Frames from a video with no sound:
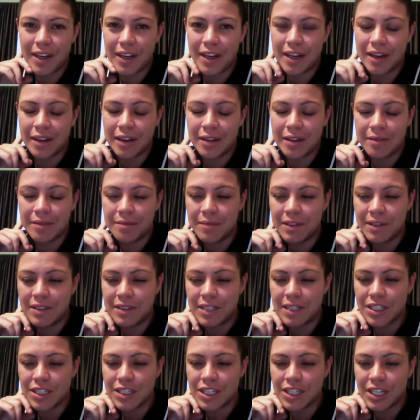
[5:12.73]

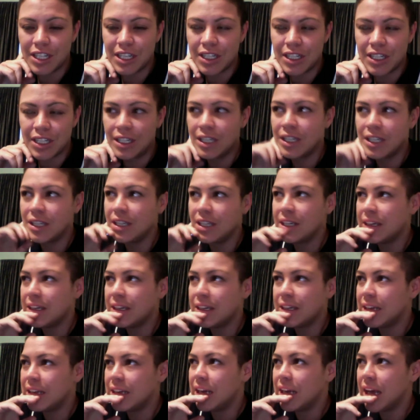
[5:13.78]
musician
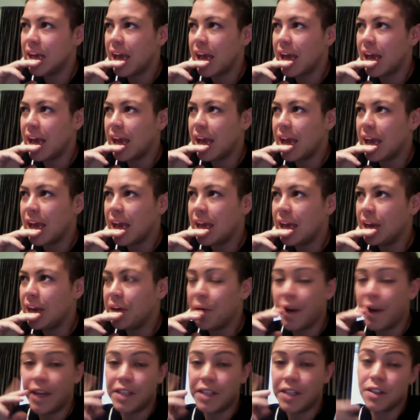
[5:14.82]
and a
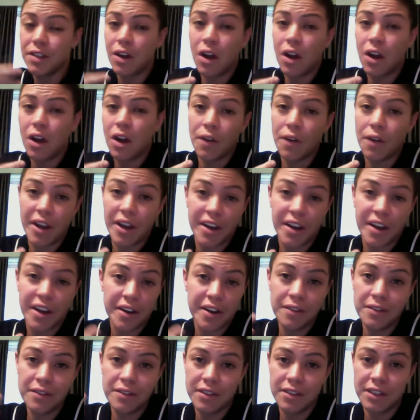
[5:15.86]
great songwriter.
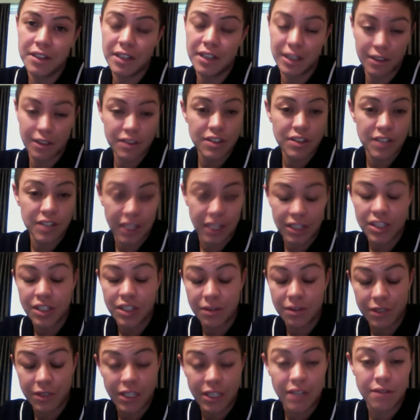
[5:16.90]
You know, it's like she
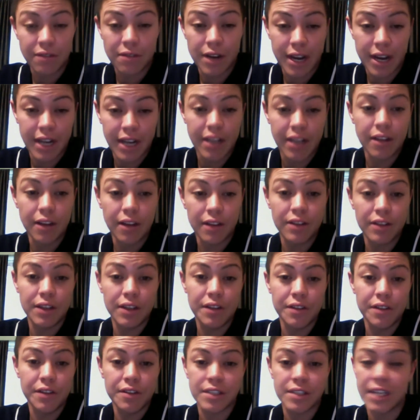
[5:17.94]
did write Lonely
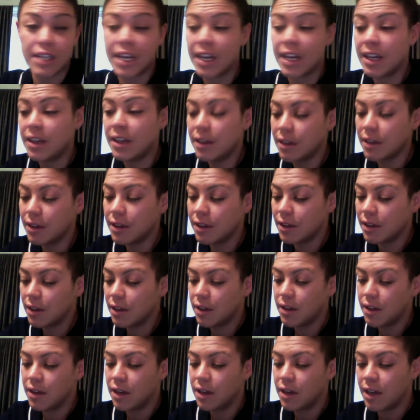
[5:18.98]
Crusade,
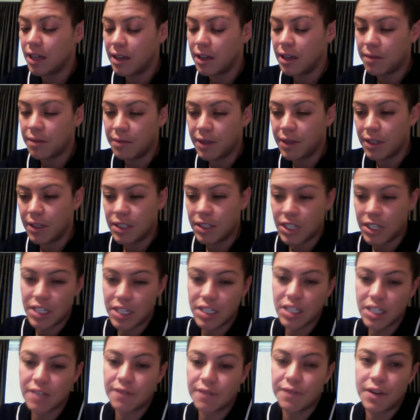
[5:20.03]
and then we changed
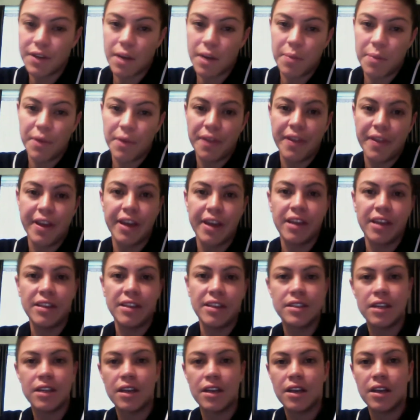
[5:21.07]
a couple
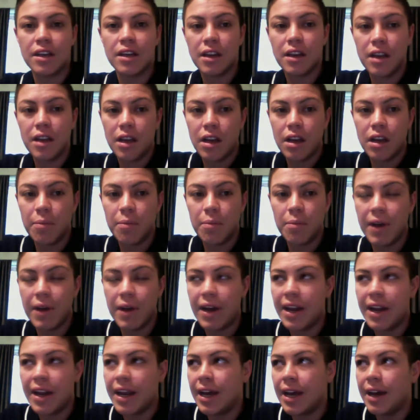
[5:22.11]
things.
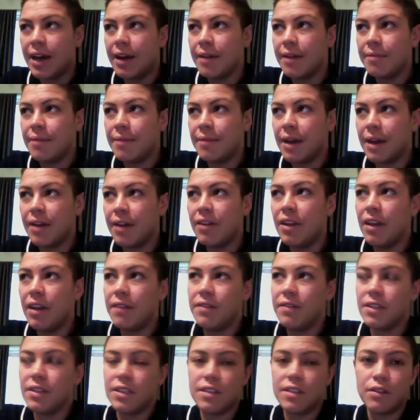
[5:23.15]
But I would love
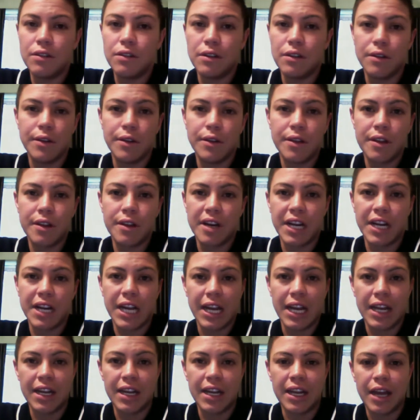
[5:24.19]
to tour with her
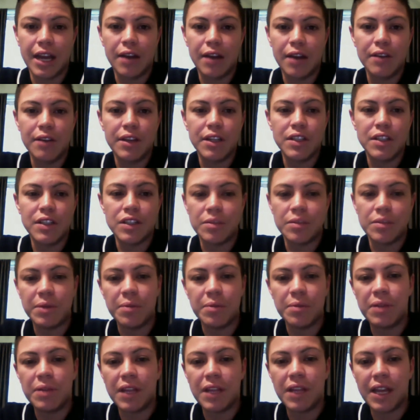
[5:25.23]
again. I don't think she'll be
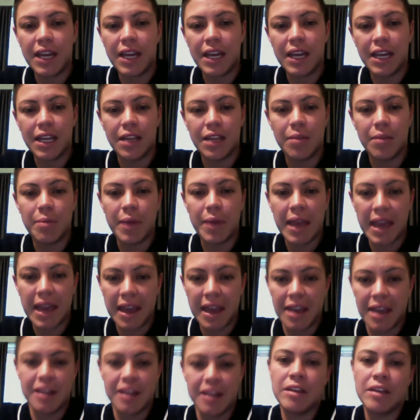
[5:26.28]
playing in the
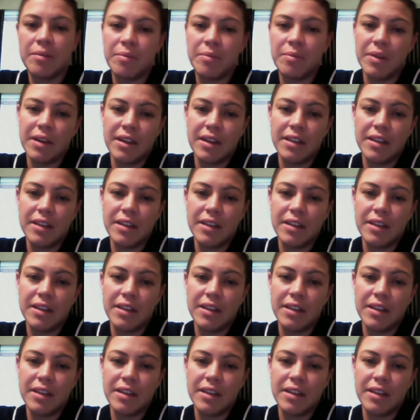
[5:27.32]
band, but